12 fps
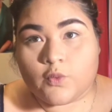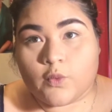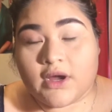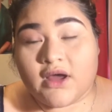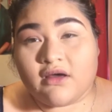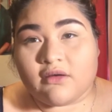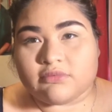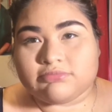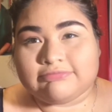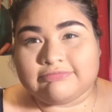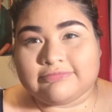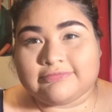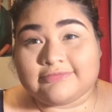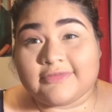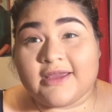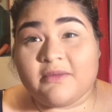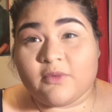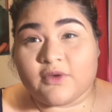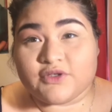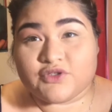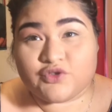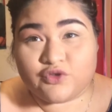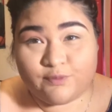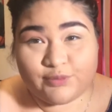Wow, I went
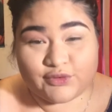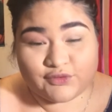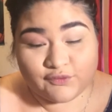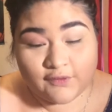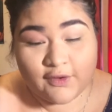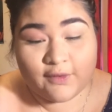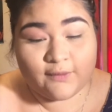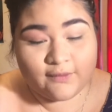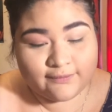super slow.